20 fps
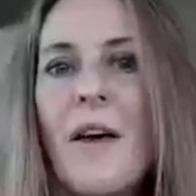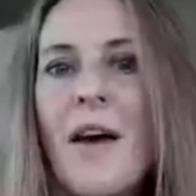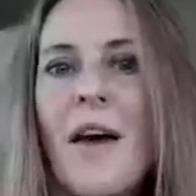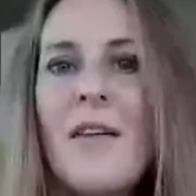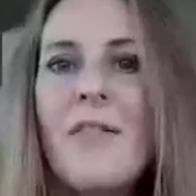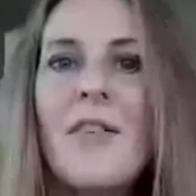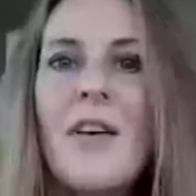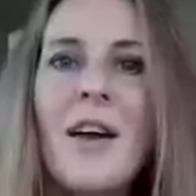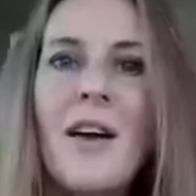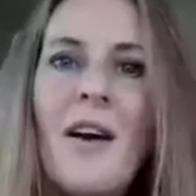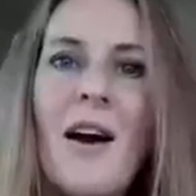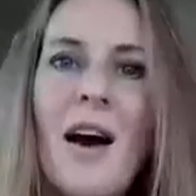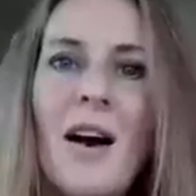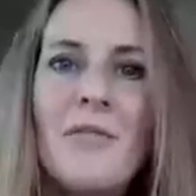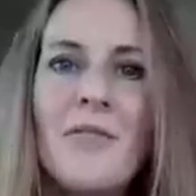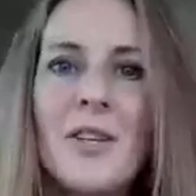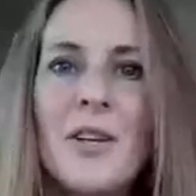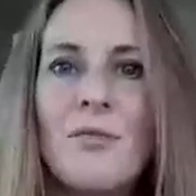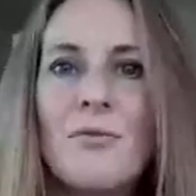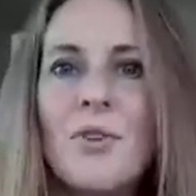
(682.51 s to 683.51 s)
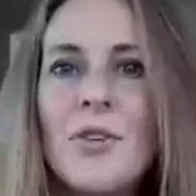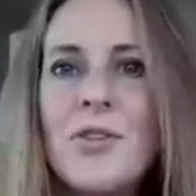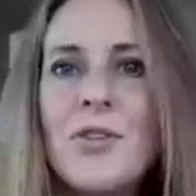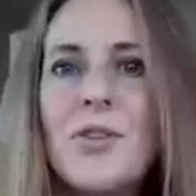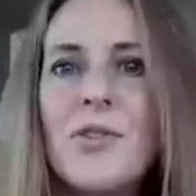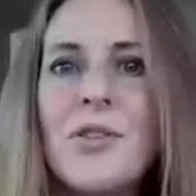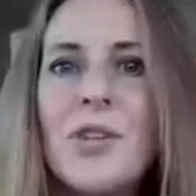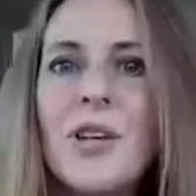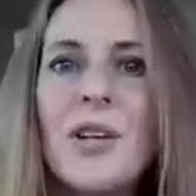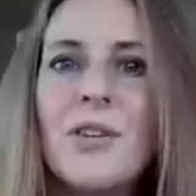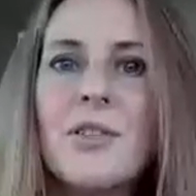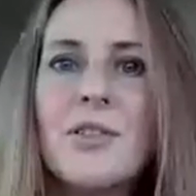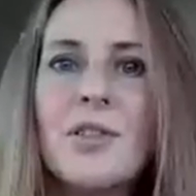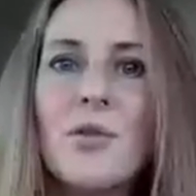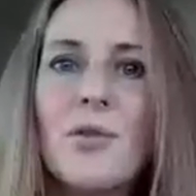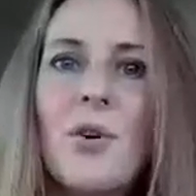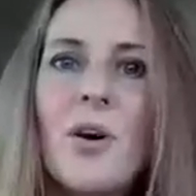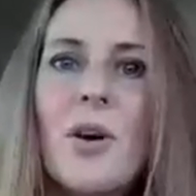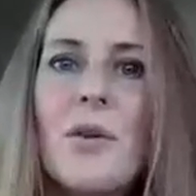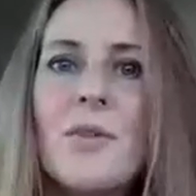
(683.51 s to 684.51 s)
And thereafter, reducing it
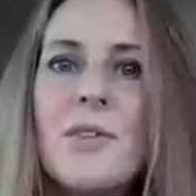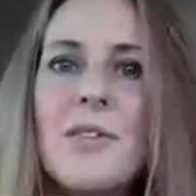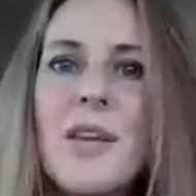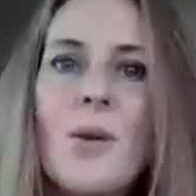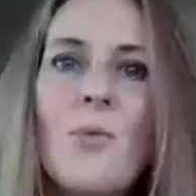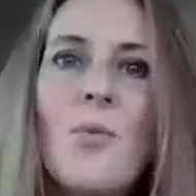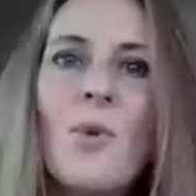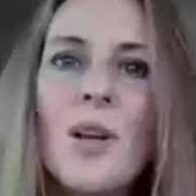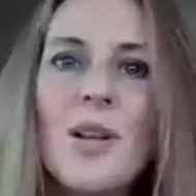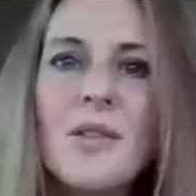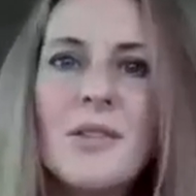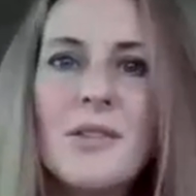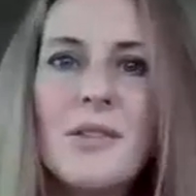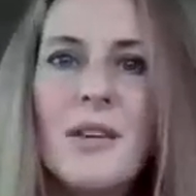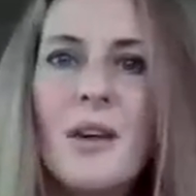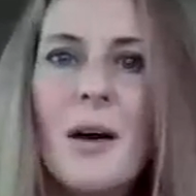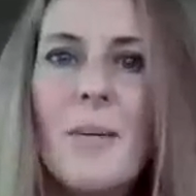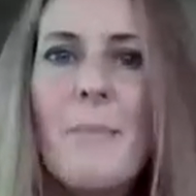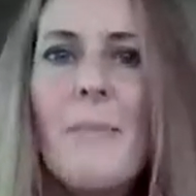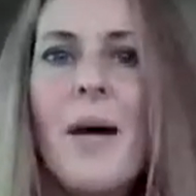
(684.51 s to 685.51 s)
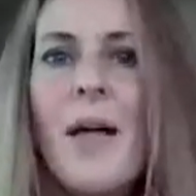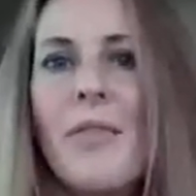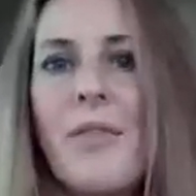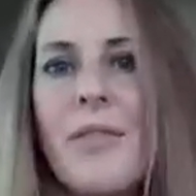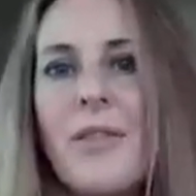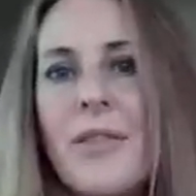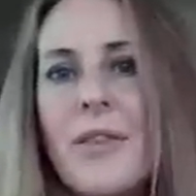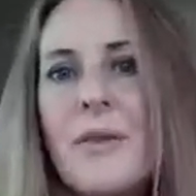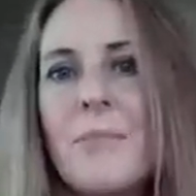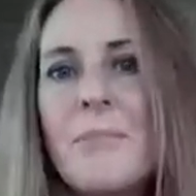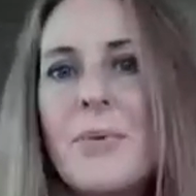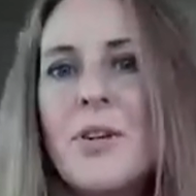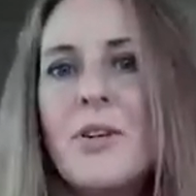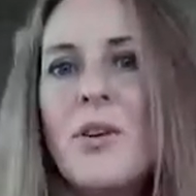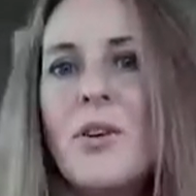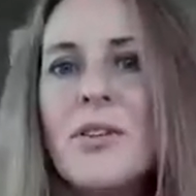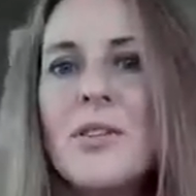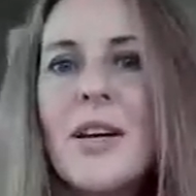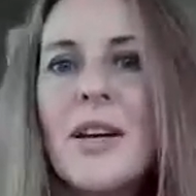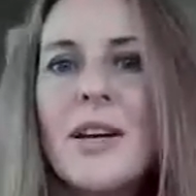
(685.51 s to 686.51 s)
to, say, once a month, but
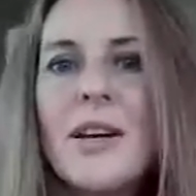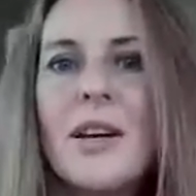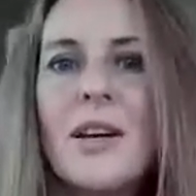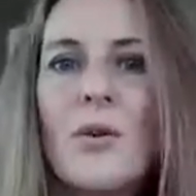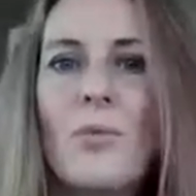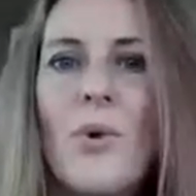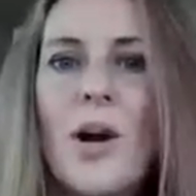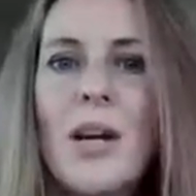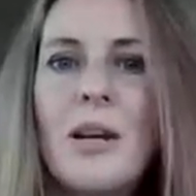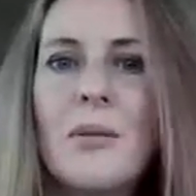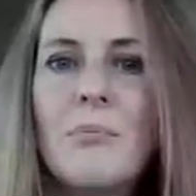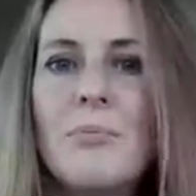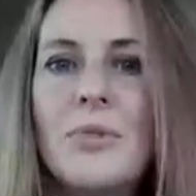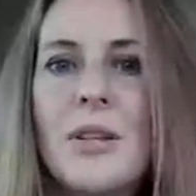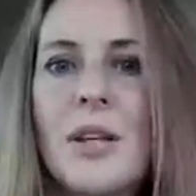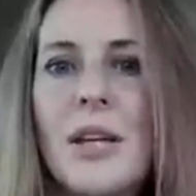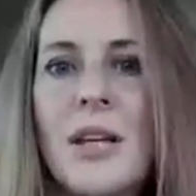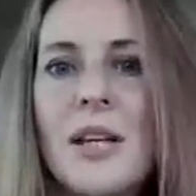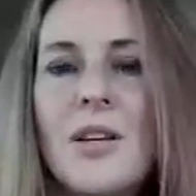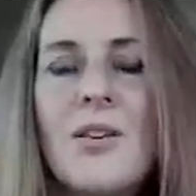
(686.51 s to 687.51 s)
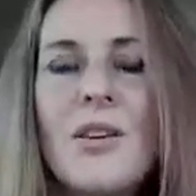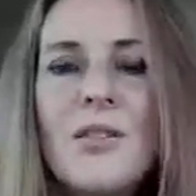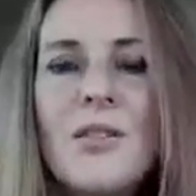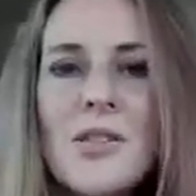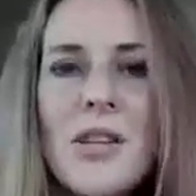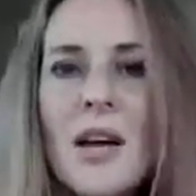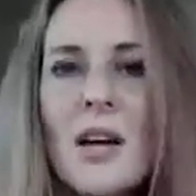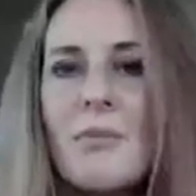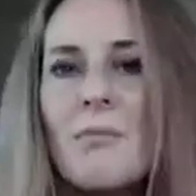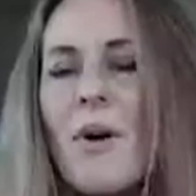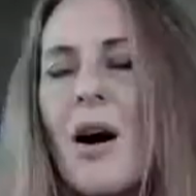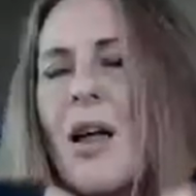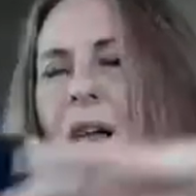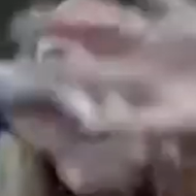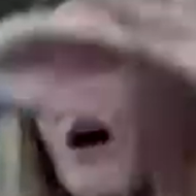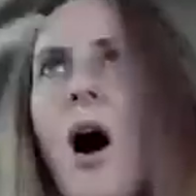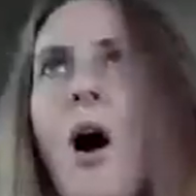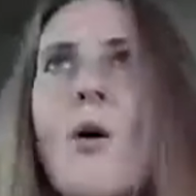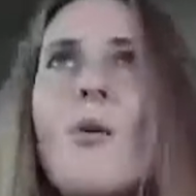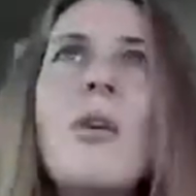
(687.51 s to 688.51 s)
not taking it away completely. Not saying my
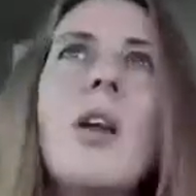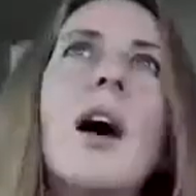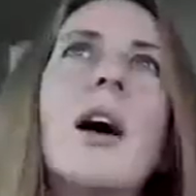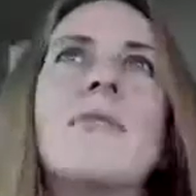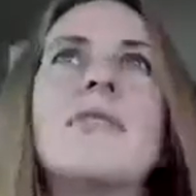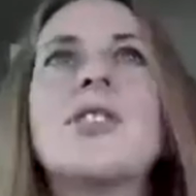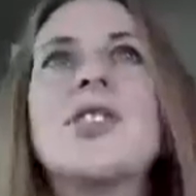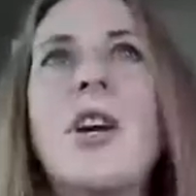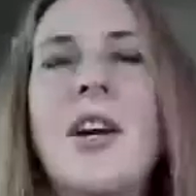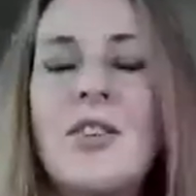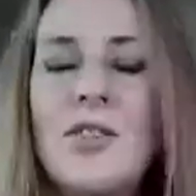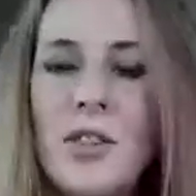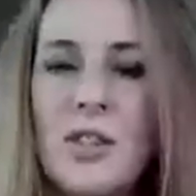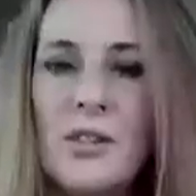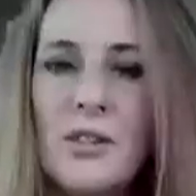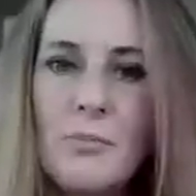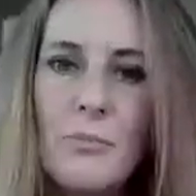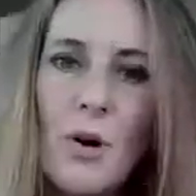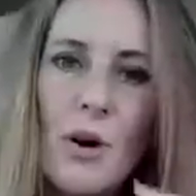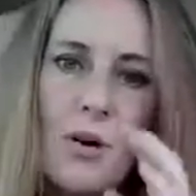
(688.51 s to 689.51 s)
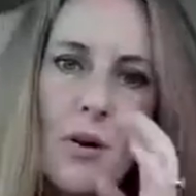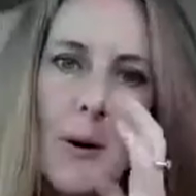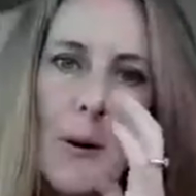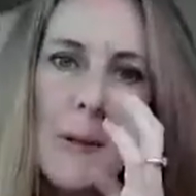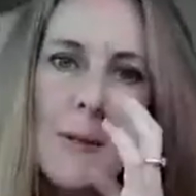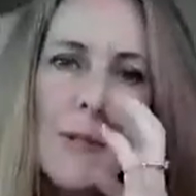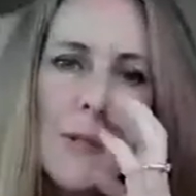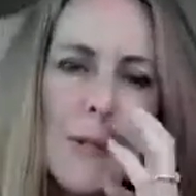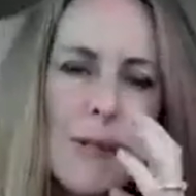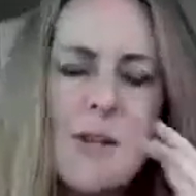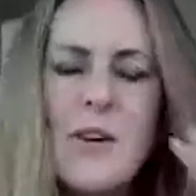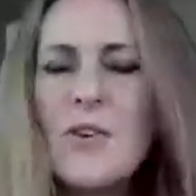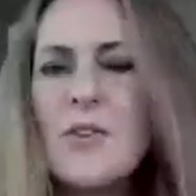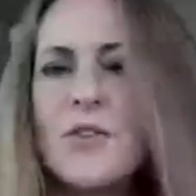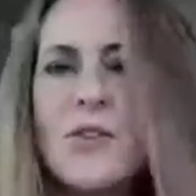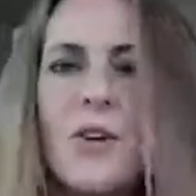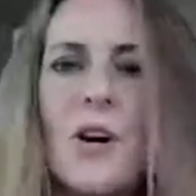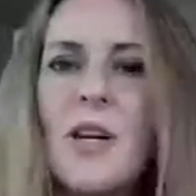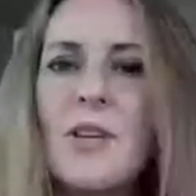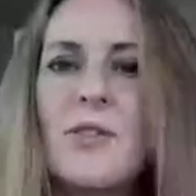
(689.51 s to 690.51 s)
whole life's changing tomorrow. Don't
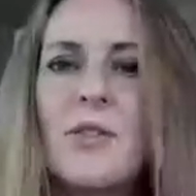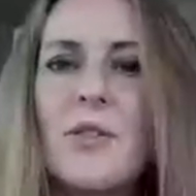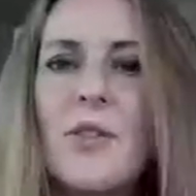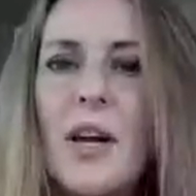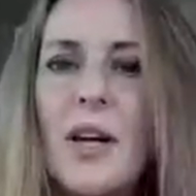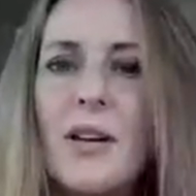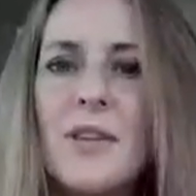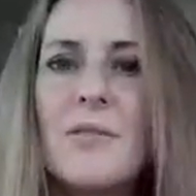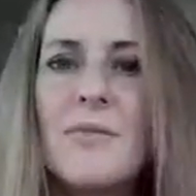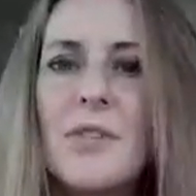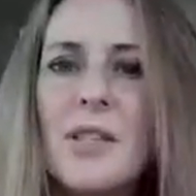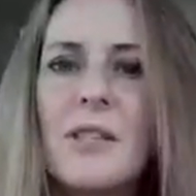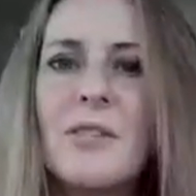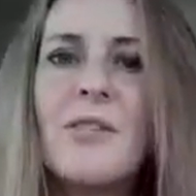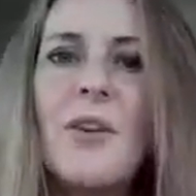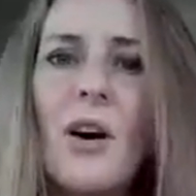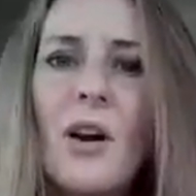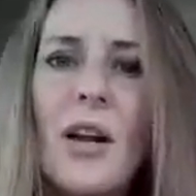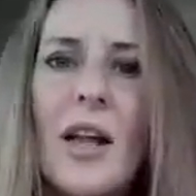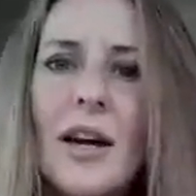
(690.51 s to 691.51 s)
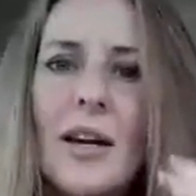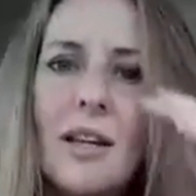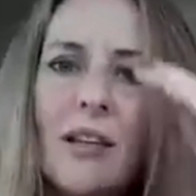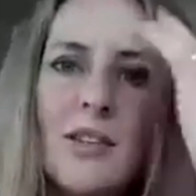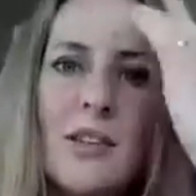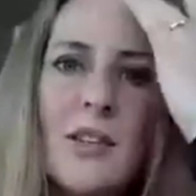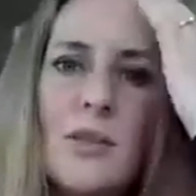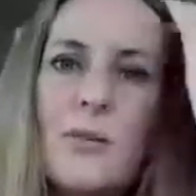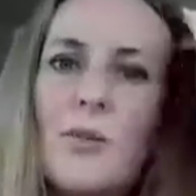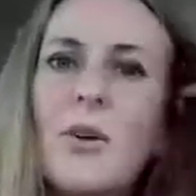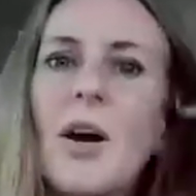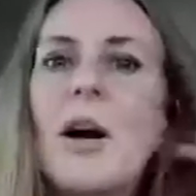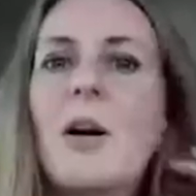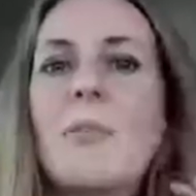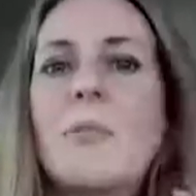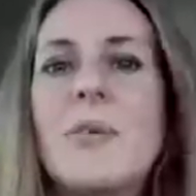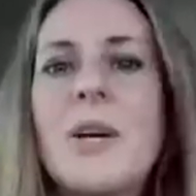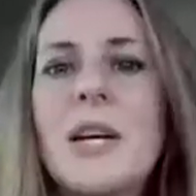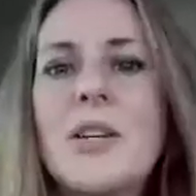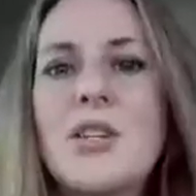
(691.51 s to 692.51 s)
try and do that. It's not likely to
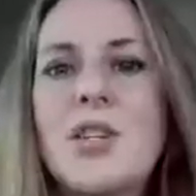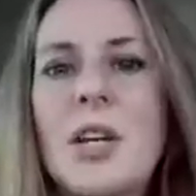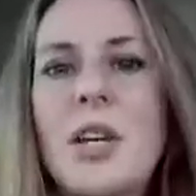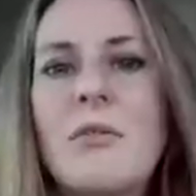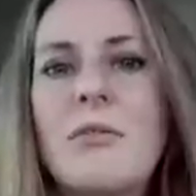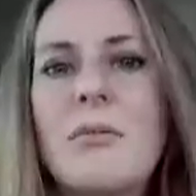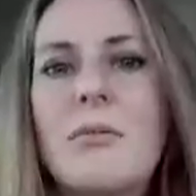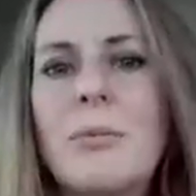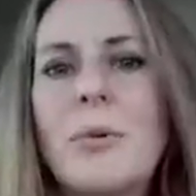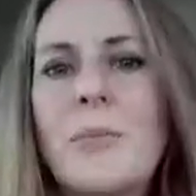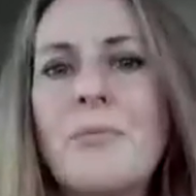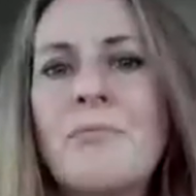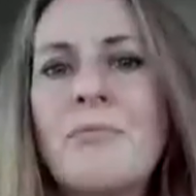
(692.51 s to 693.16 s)
be achievable.